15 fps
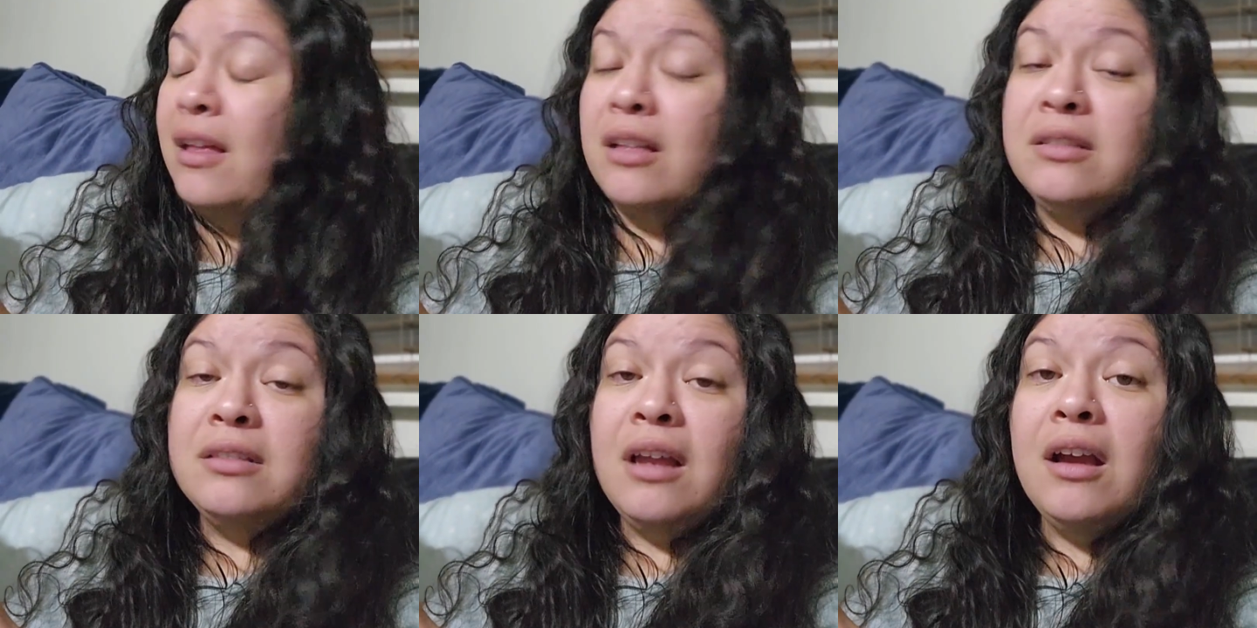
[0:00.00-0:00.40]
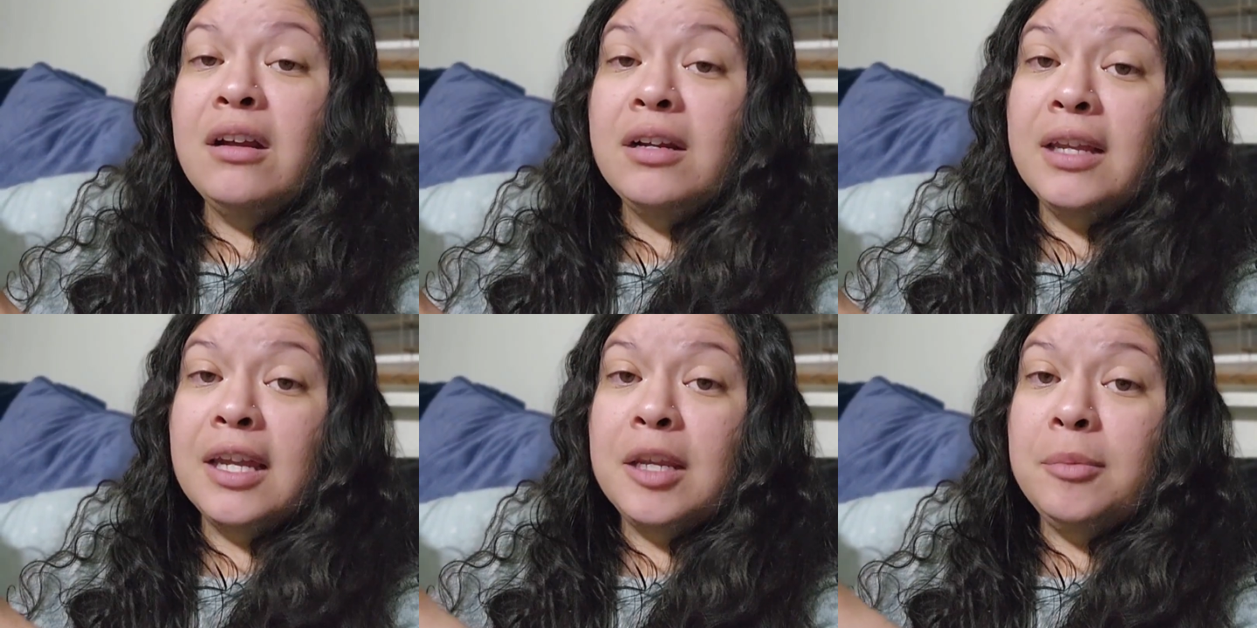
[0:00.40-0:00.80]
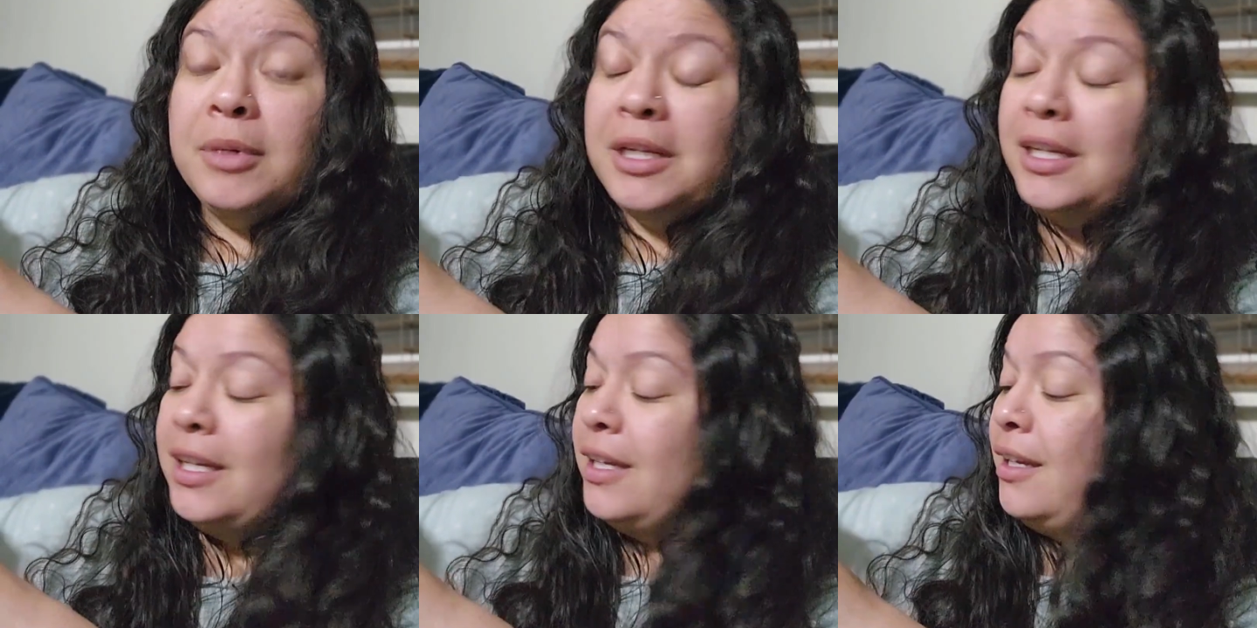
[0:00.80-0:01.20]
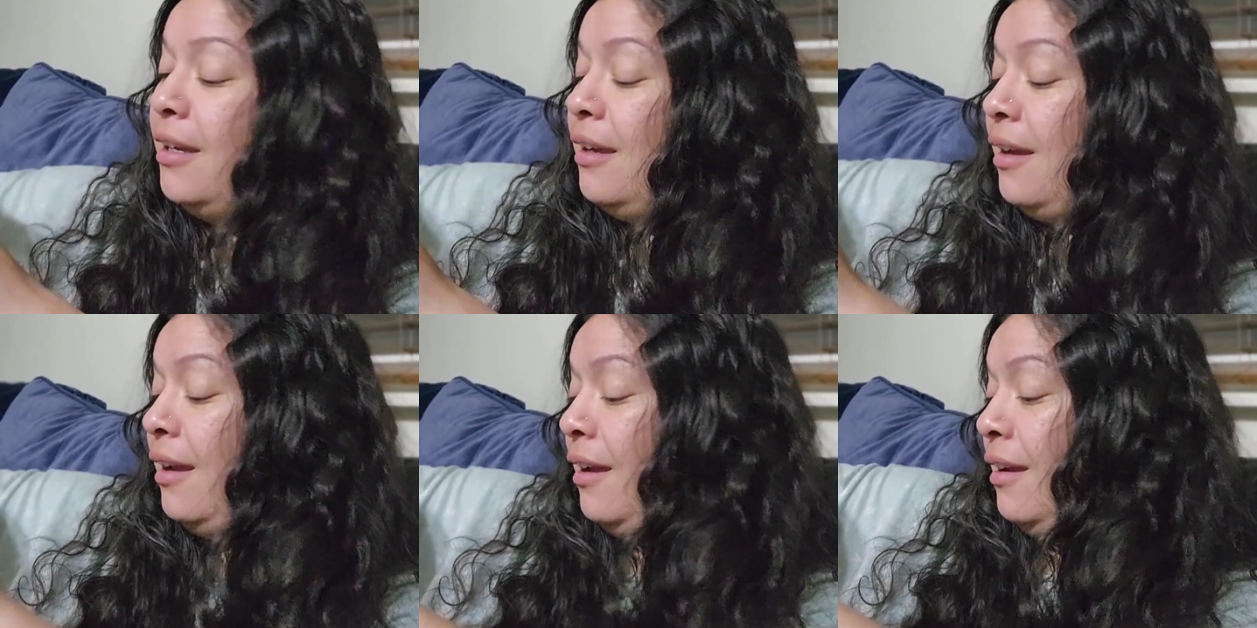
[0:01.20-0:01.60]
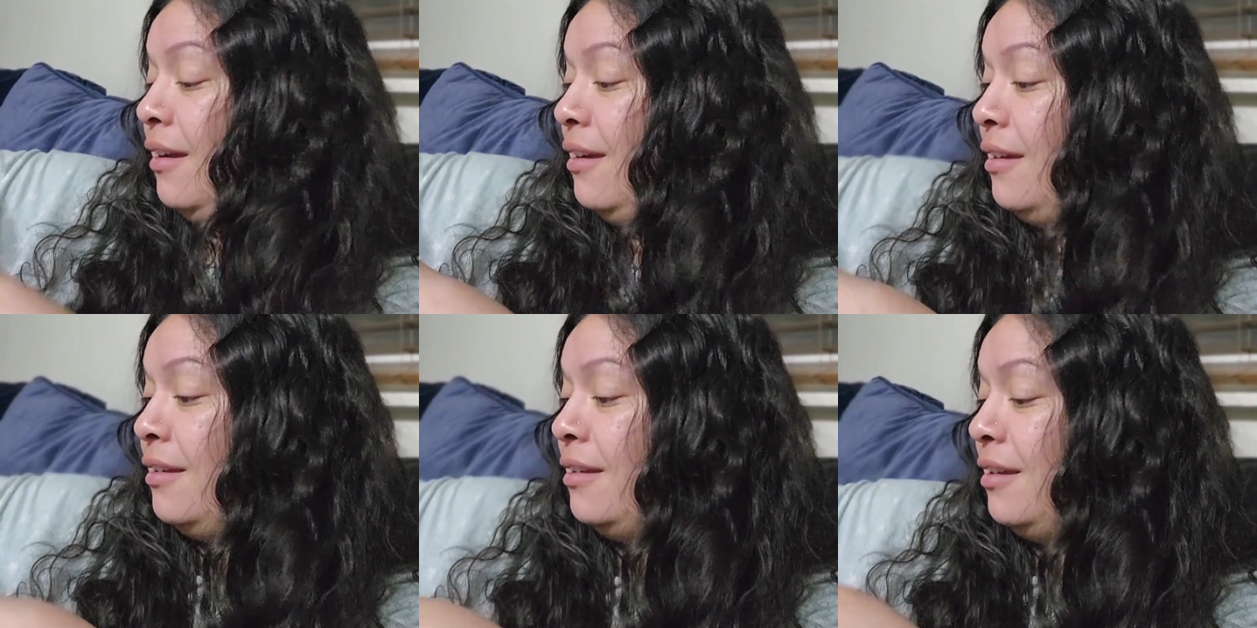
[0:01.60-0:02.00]
it's not hurting anybody,
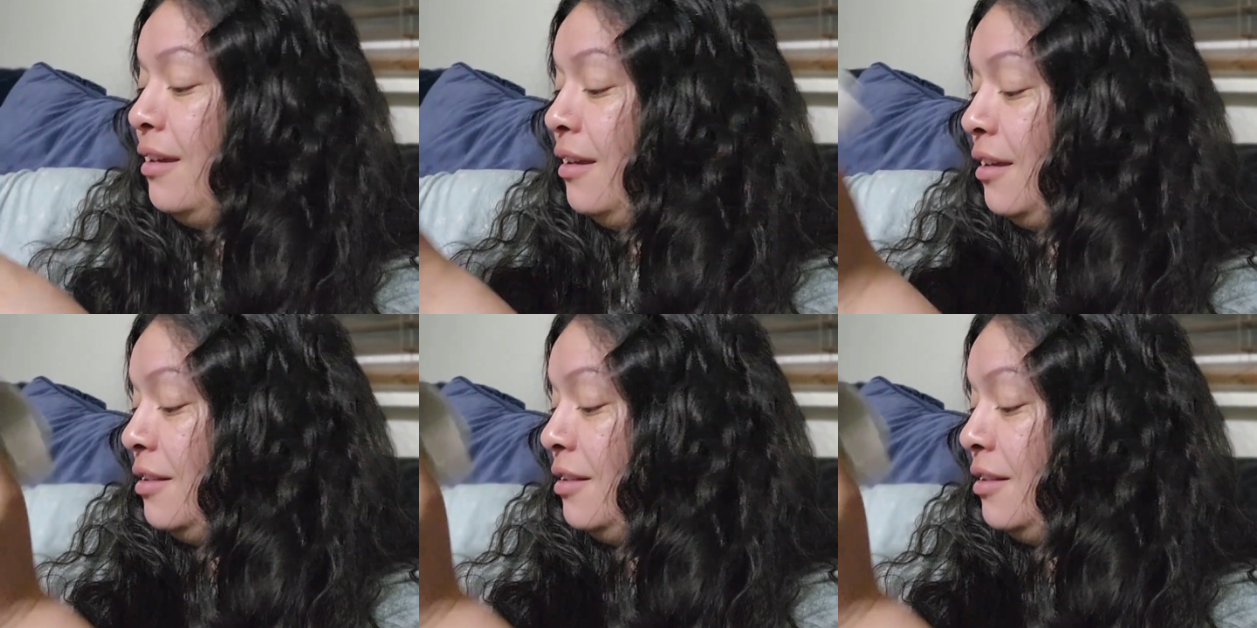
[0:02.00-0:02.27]
and